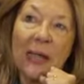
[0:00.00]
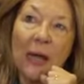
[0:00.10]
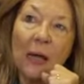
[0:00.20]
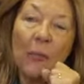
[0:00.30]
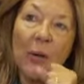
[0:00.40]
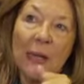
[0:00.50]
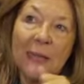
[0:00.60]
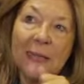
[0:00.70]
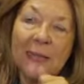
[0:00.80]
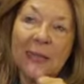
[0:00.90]
Her
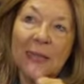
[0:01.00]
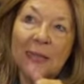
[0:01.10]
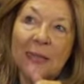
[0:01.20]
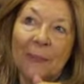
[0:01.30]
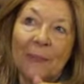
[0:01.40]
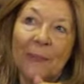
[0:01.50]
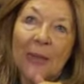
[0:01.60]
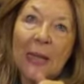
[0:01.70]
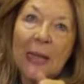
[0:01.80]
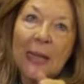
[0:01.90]
work is
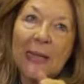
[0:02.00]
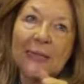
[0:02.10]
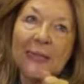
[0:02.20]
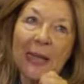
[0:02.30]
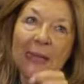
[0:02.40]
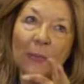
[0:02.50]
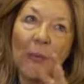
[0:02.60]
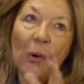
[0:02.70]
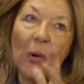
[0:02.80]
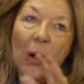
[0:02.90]
slightly
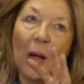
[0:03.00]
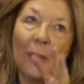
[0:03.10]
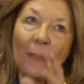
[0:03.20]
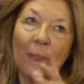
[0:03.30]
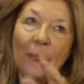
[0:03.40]
more